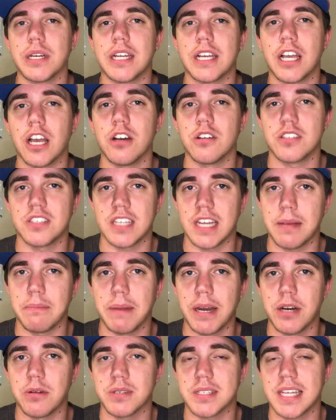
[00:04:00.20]
to go, Sam
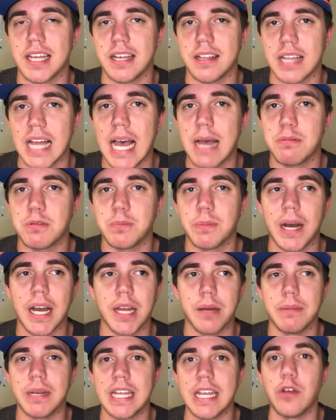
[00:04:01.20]
Mayer was getting lapped by
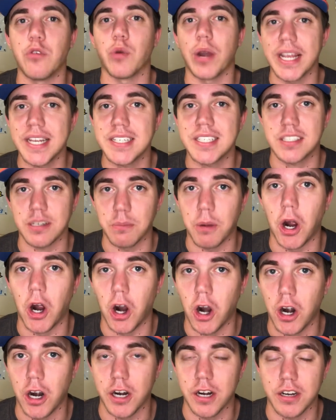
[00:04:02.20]
him, and he raced him
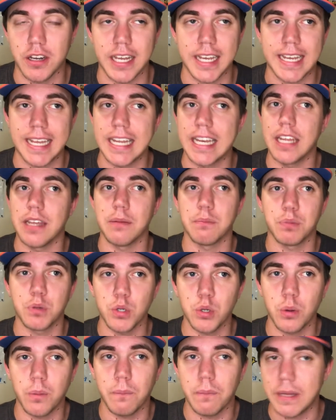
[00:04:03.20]
hard. Like, he didn't
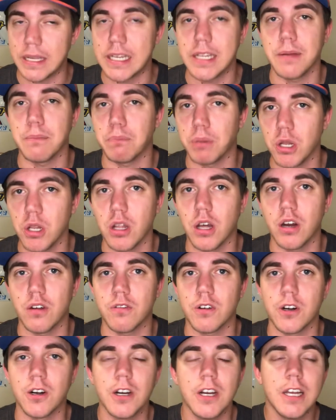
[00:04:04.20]
pull
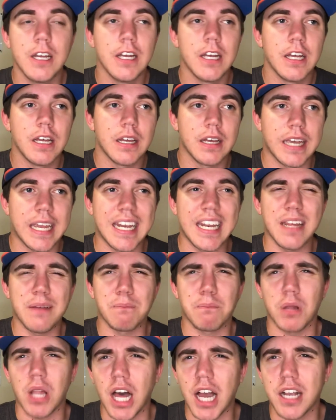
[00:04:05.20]
over. He
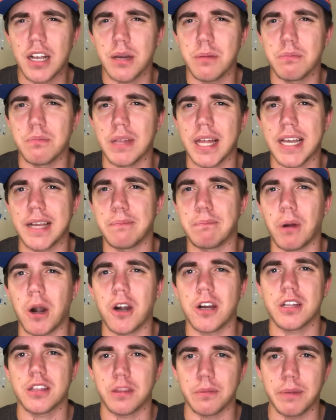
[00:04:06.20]
didn't block him, like,
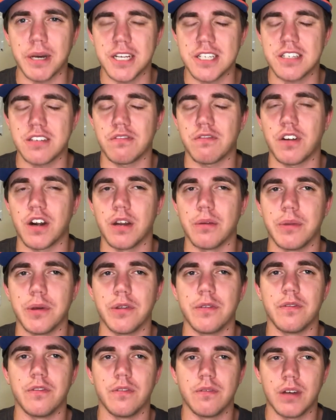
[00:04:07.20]
park at the bus in
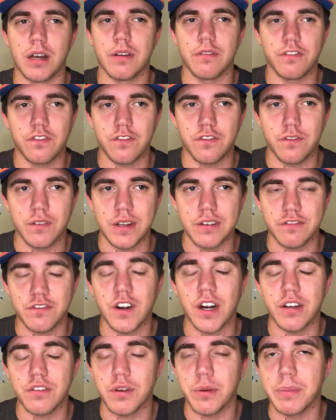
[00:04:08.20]
front of
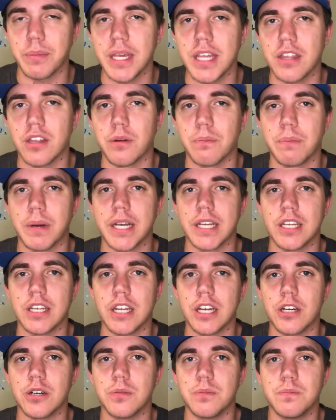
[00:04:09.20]
him either. But, you
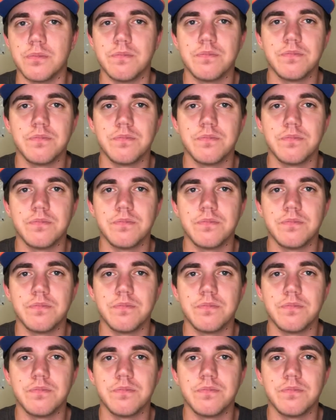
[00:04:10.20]
know,